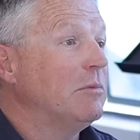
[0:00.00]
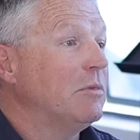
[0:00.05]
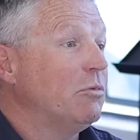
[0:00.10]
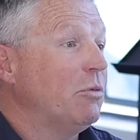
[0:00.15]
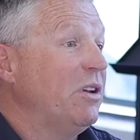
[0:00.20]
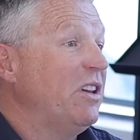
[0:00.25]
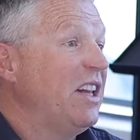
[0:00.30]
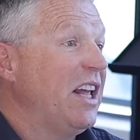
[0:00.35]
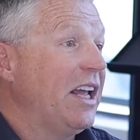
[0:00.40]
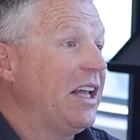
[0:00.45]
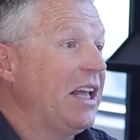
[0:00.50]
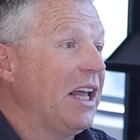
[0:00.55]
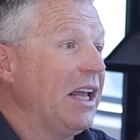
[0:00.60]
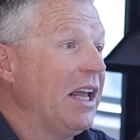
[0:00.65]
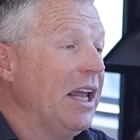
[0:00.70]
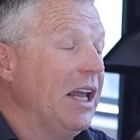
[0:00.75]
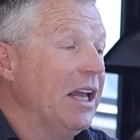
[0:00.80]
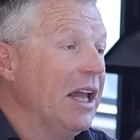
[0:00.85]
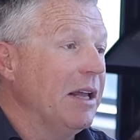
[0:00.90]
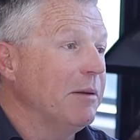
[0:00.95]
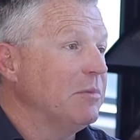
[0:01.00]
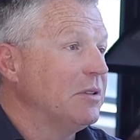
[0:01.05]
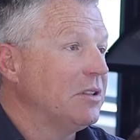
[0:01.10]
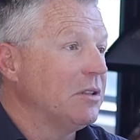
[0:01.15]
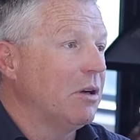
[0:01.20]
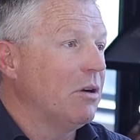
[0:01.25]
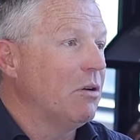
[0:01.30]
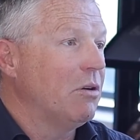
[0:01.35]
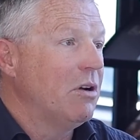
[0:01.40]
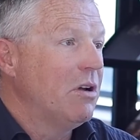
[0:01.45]
with their kicking game.
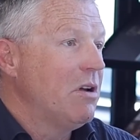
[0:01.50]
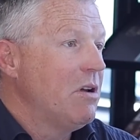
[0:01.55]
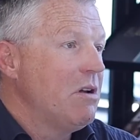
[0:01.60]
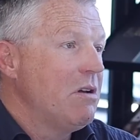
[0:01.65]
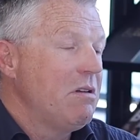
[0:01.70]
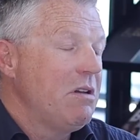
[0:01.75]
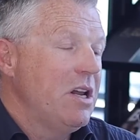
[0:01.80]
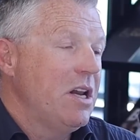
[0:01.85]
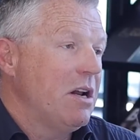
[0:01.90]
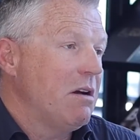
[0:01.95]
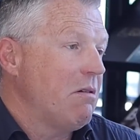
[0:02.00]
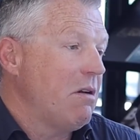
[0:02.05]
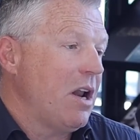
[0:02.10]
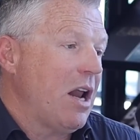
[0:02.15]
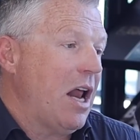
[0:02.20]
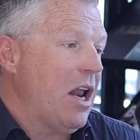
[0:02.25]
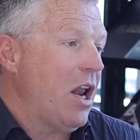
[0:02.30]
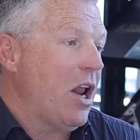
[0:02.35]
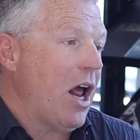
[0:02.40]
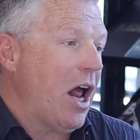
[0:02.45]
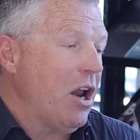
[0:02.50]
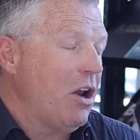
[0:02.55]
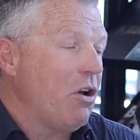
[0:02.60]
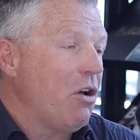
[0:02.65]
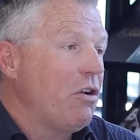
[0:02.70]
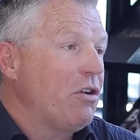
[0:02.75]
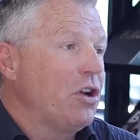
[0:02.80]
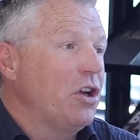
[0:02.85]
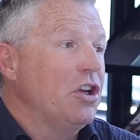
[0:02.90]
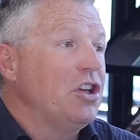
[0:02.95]
So a
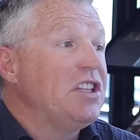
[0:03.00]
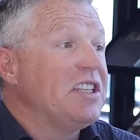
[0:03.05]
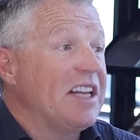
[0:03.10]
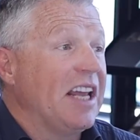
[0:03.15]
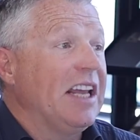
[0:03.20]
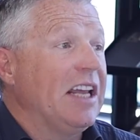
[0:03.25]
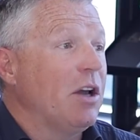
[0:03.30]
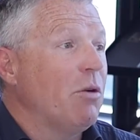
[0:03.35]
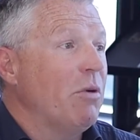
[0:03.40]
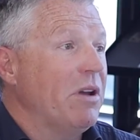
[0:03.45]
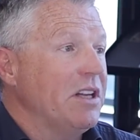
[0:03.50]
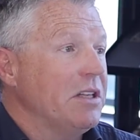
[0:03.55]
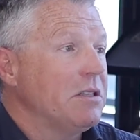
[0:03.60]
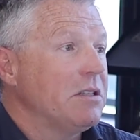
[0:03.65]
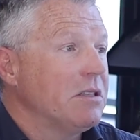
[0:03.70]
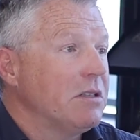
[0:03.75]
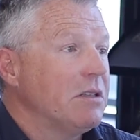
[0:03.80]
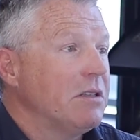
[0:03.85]
lot of good takeaways.